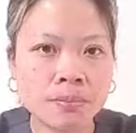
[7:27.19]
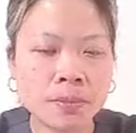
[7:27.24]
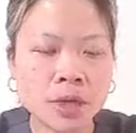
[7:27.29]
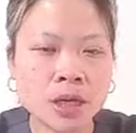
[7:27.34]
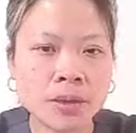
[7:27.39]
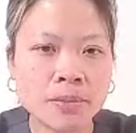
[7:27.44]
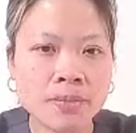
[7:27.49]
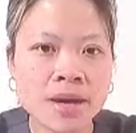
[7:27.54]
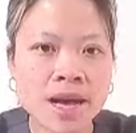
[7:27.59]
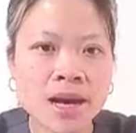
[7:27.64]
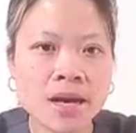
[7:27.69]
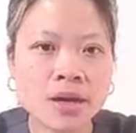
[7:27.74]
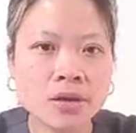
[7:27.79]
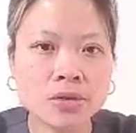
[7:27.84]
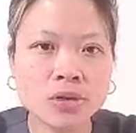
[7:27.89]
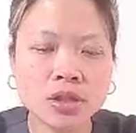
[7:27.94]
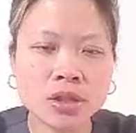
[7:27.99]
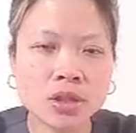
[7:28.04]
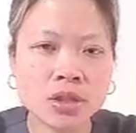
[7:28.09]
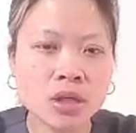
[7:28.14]

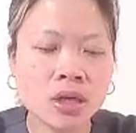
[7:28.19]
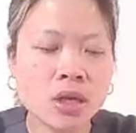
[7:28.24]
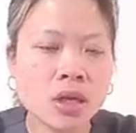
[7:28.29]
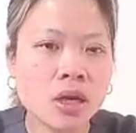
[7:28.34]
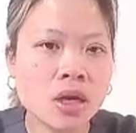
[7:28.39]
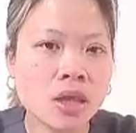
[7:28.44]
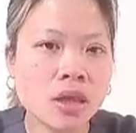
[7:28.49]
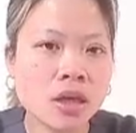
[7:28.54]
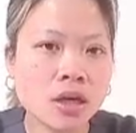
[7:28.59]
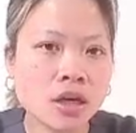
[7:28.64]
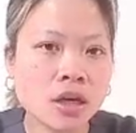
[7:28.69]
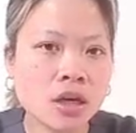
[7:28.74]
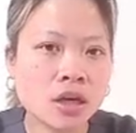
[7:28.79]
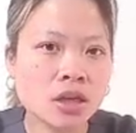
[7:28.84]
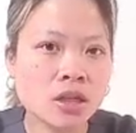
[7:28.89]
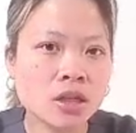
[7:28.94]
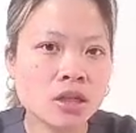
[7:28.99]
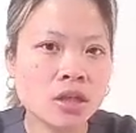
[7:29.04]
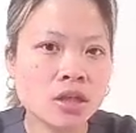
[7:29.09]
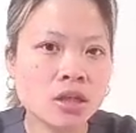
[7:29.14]
amount, the
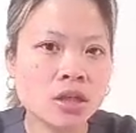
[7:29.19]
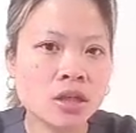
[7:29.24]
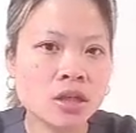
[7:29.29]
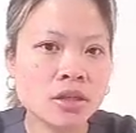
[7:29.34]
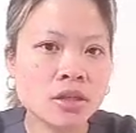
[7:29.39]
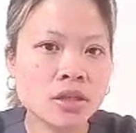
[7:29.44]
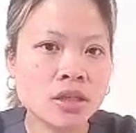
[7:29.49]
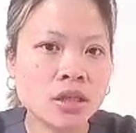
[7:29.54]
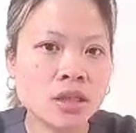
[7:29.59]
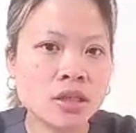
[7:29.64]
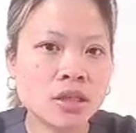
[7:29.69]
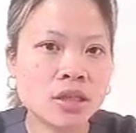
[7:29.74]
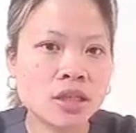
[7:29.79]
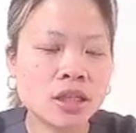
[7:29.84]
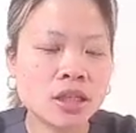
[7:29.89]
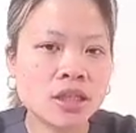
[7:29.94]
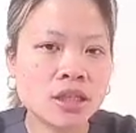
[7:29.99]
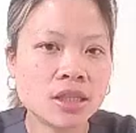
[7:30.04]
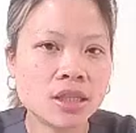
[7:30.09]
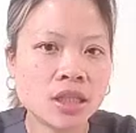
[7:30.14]
color,
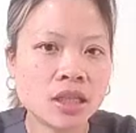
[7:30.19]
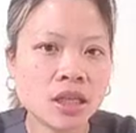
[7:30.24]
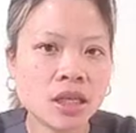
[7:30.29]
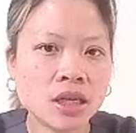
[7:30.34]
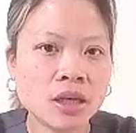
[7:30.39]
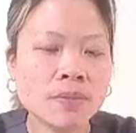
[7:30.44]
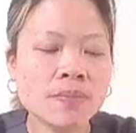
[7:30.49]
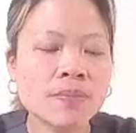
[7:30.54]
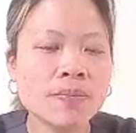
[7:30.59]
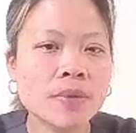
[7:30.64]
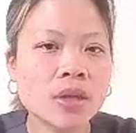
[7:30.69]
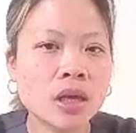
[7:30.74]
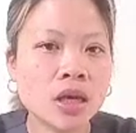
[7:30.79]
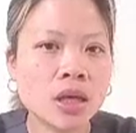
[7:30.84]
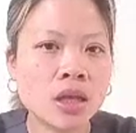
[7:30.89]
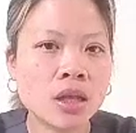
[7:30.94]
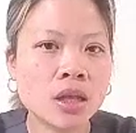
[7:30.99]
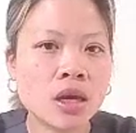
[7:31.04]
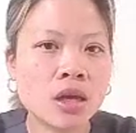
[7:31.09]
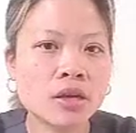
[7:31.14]
consistency,
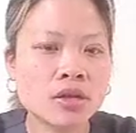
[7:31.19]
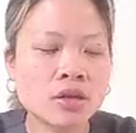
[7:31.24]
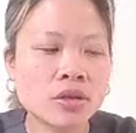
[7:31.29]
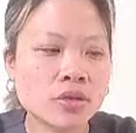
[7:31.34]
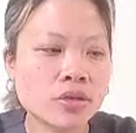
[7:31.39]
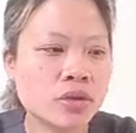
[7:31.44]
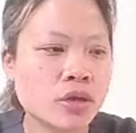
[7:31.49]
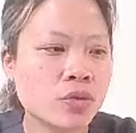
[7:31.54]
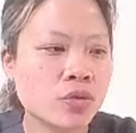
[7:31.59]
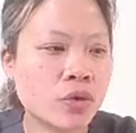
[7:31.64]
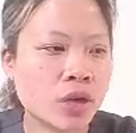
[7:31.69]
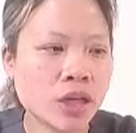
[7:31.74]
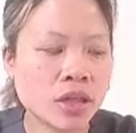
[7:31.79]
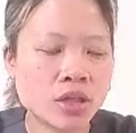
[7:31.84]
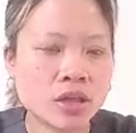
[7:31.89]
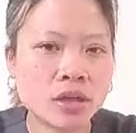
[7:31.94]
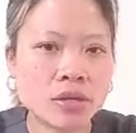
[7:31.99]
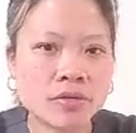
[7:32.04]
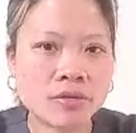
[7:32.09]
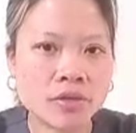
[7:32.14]
and also the
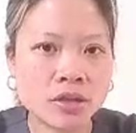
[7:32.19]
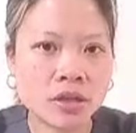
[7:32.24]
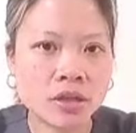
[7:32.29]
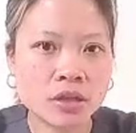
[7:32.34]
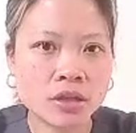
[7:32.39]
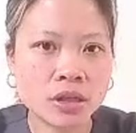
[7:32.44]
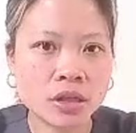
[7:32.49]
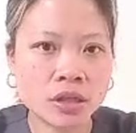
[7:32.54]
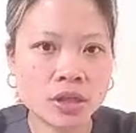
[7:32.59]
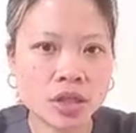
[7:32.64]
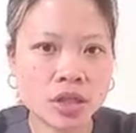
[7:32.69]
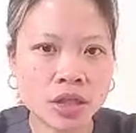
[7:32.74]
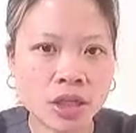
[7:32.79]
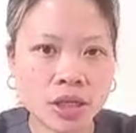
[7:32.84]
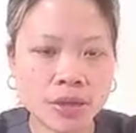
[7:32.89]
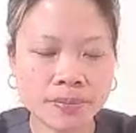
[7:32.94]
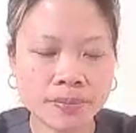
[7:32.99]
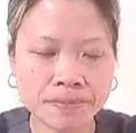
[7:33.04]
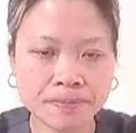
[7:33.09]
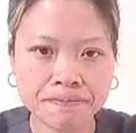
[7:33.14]
rate of the
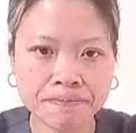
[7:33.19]
suctioning.